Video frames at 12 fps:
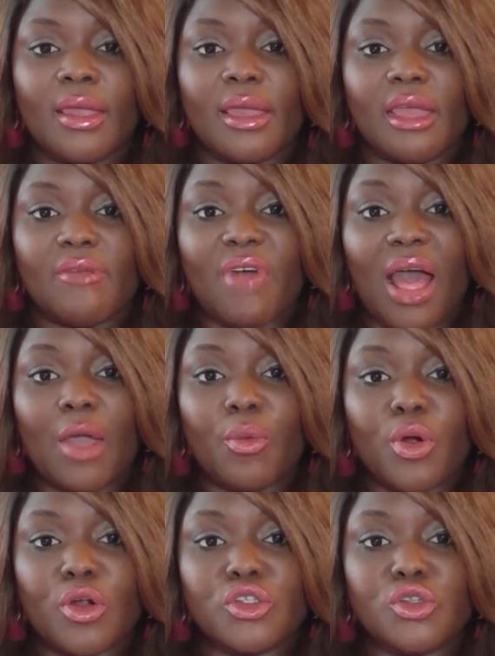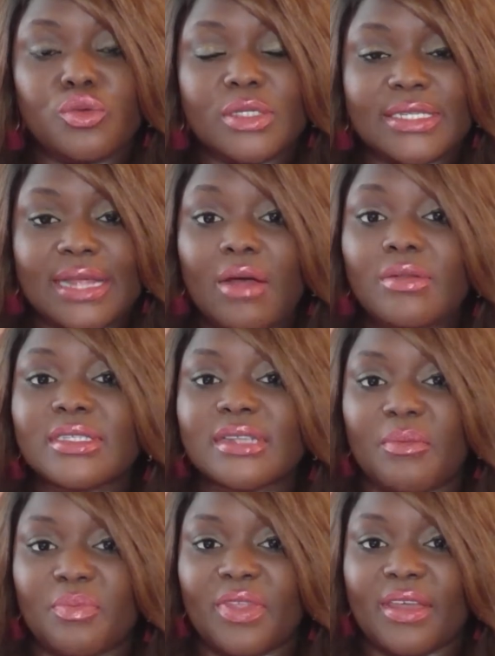if I were to sell
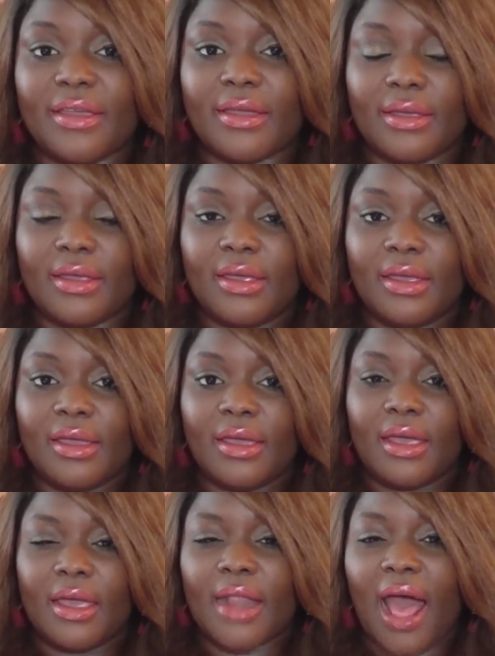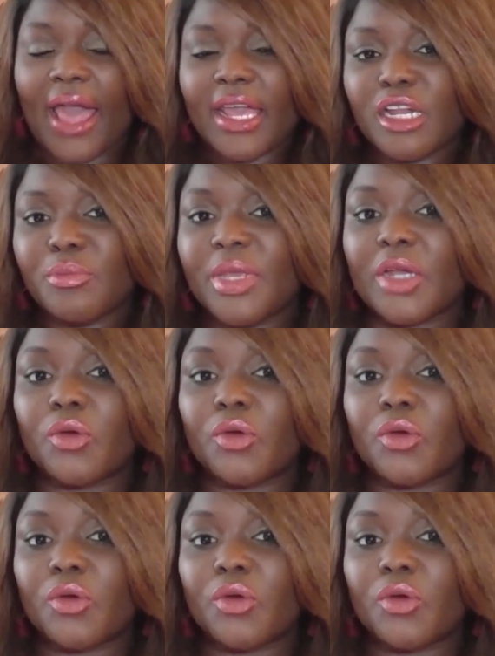something and I could be a